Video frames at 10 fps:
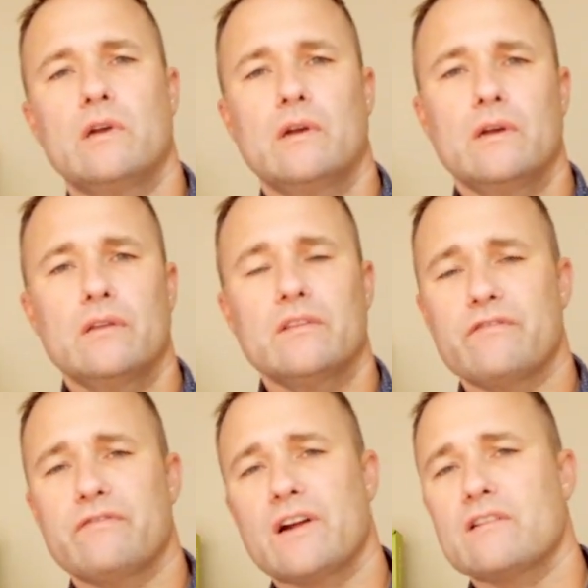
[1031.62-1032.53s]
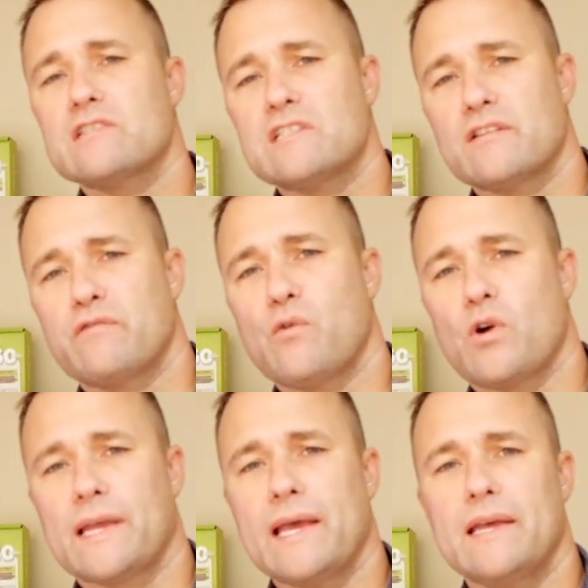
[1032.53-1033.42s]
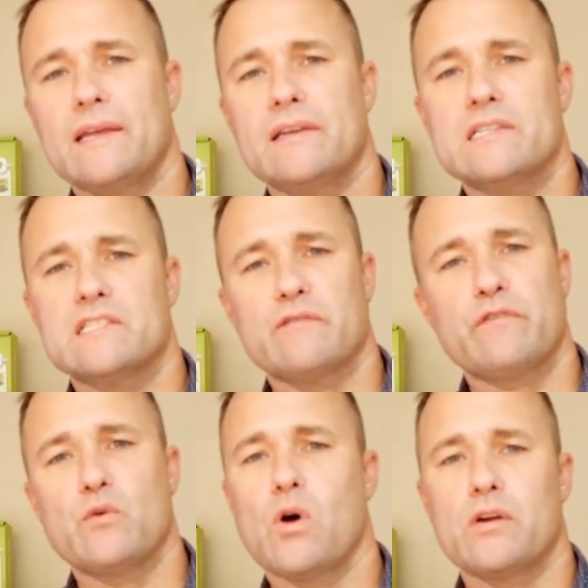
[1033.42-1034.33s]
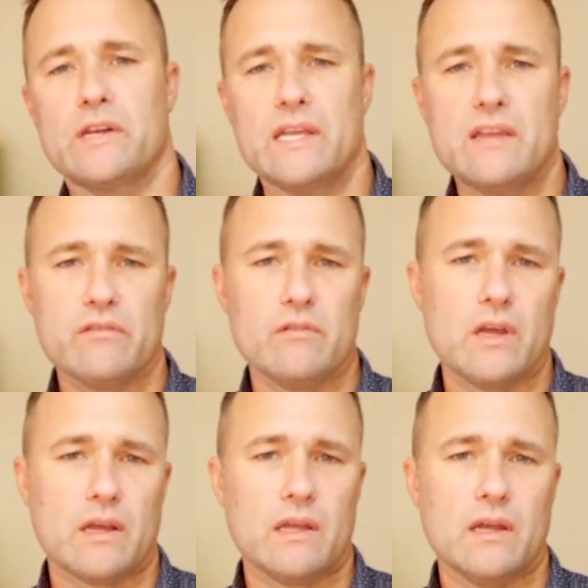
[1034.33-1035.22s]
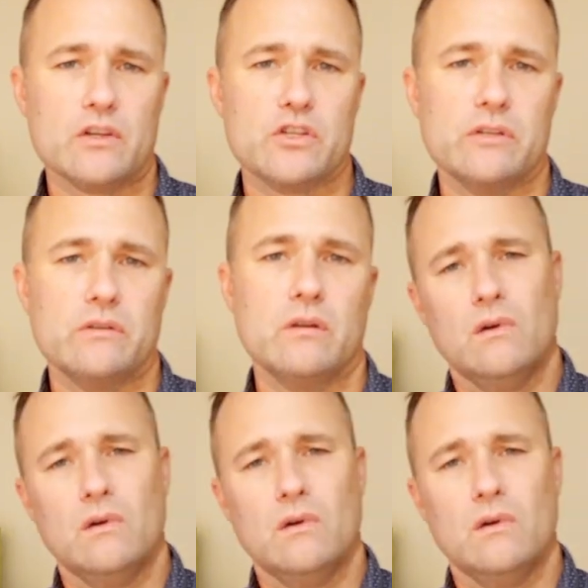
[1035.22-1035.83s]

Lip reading: the Fire Stick 4K is if you want an Ethernet connection,